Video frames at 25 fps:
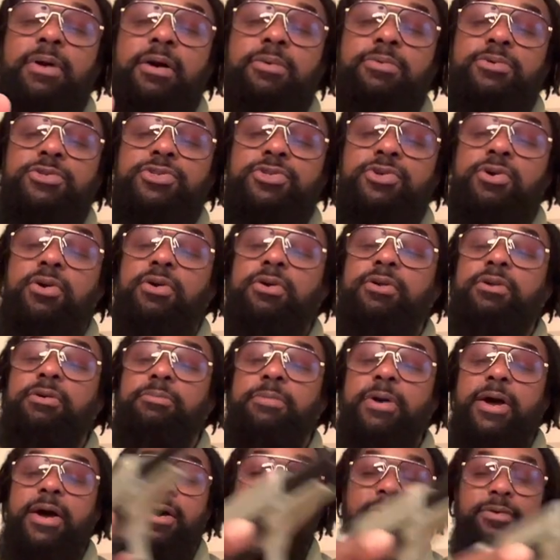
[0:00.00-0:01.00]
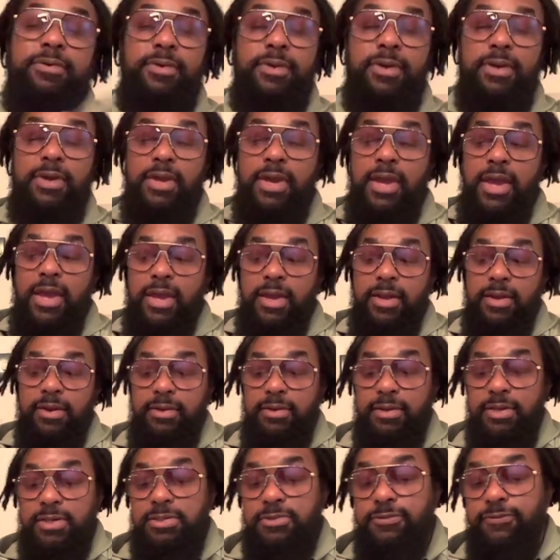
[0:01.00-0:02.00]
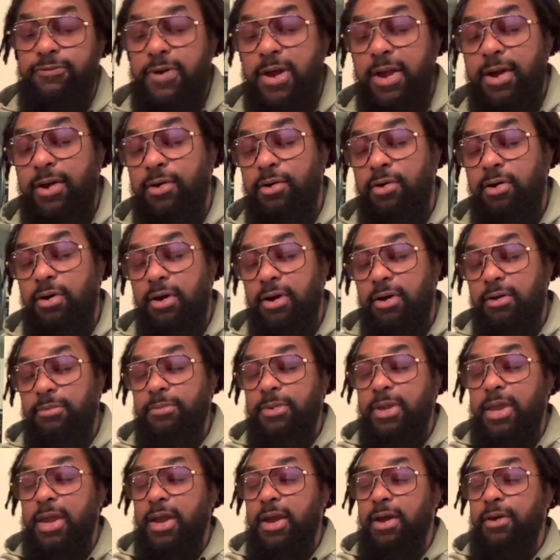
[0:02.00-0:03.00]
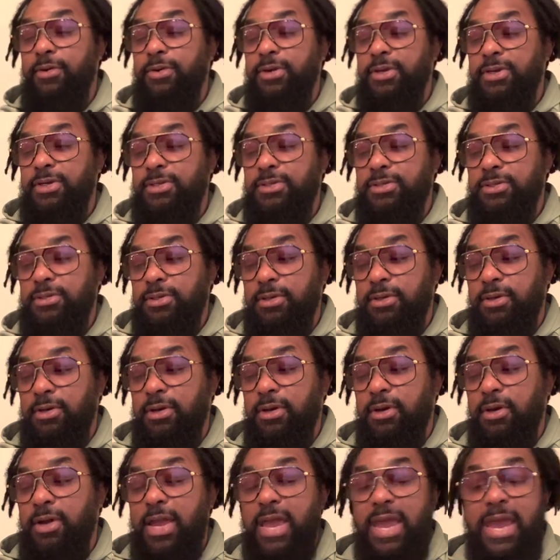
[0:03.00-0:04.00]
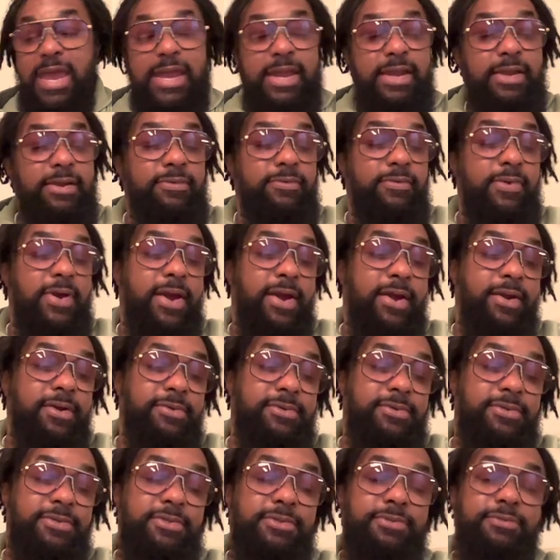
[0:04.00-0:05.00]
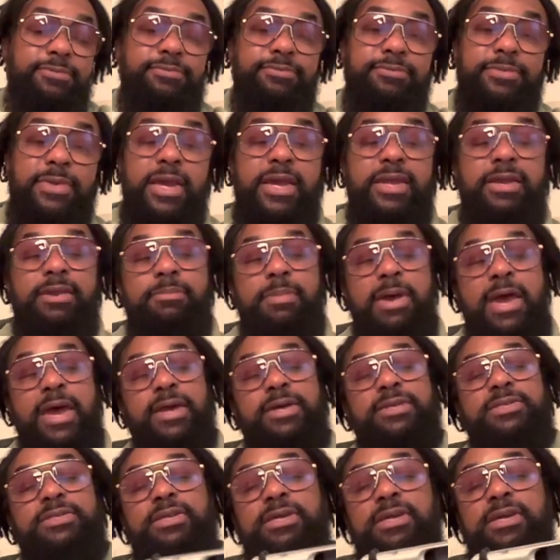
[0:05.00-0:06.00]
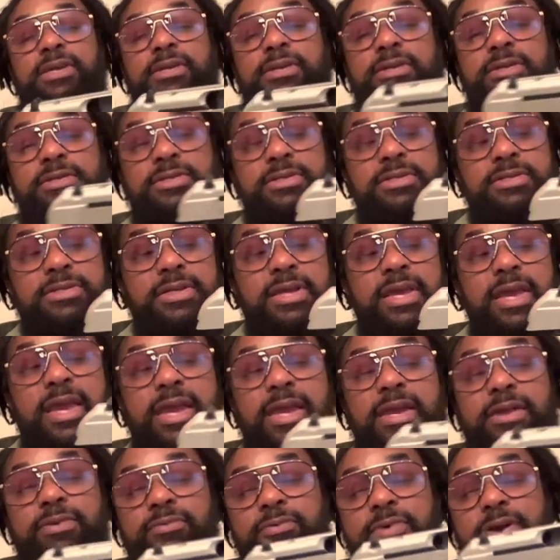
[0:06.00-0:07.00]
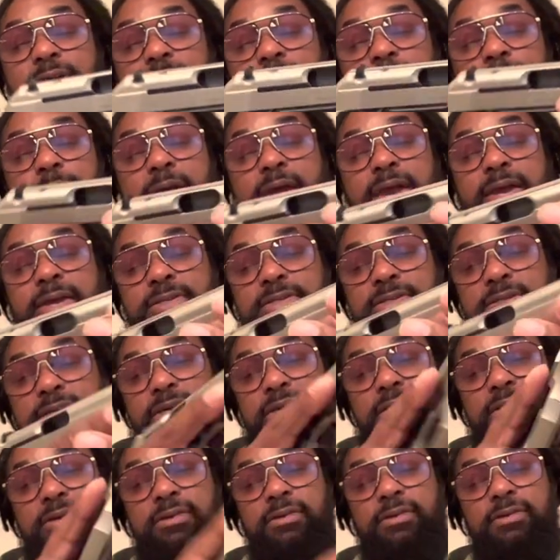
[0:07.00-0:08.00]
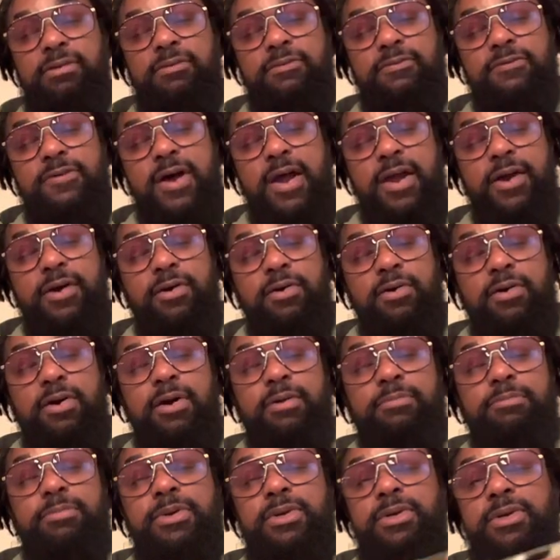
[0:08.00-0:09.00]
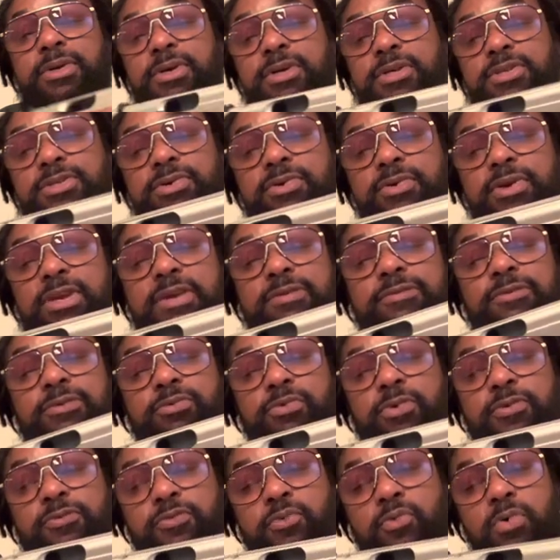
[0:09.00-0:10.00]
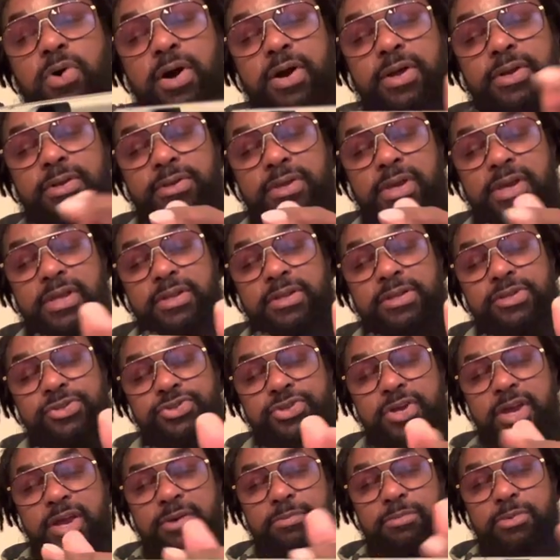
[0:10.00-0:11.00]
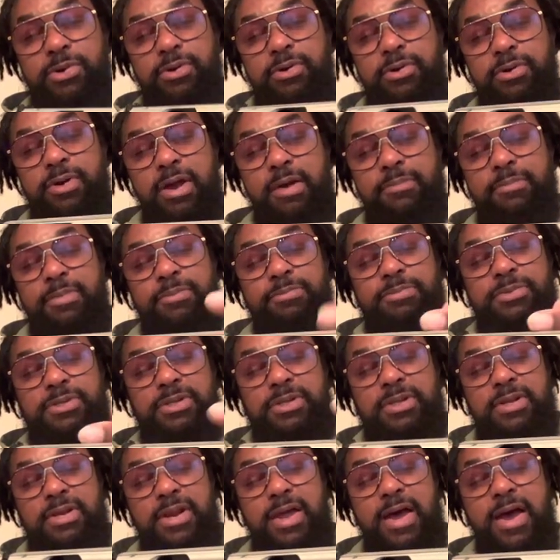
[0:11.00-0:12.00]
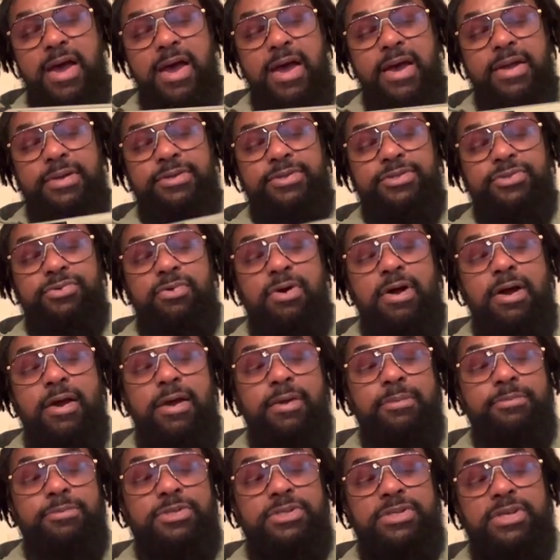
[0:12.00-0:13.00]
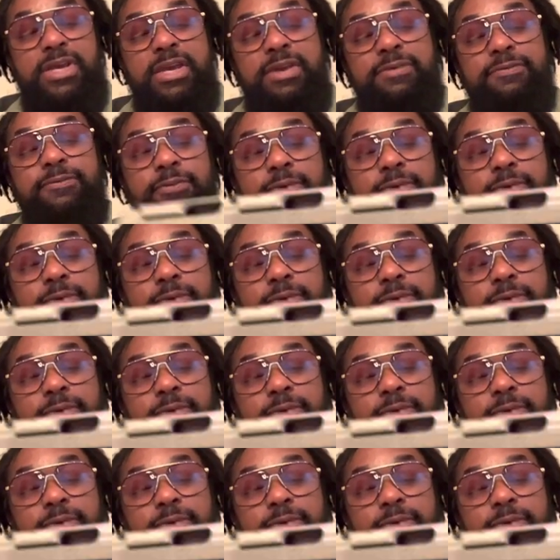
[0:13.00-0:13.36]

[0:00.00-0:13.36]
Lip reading: I was talking about. And this firearm carries 8 rounds in the magazine. This is an 8 round magazine firearm. So even with one in the chamber, I'm up to the 9. So I'm safe